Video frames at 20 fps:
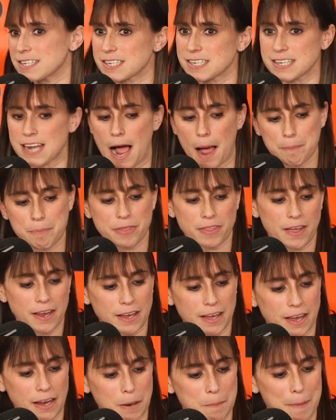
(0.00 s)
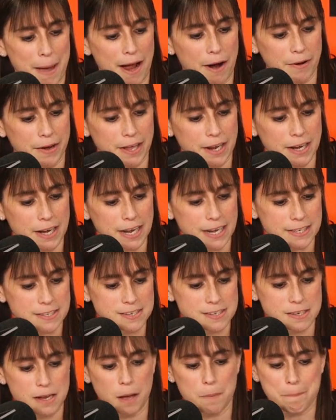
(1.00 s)
stop thinking about it.
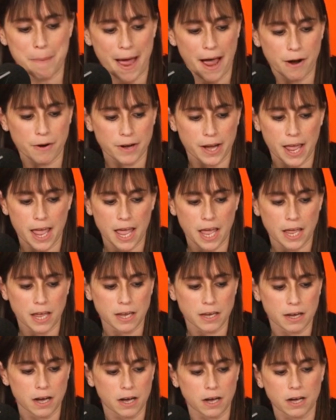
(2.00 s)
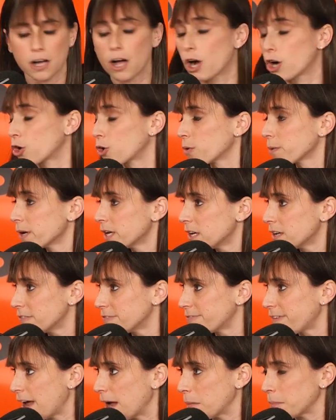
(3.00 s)
It's about a uh, a Korean
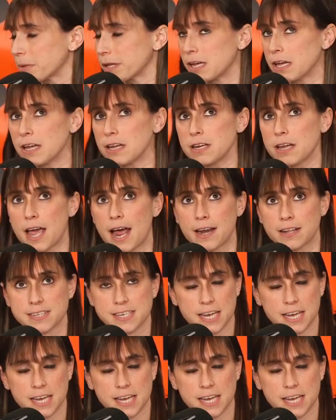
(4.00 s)
family, and it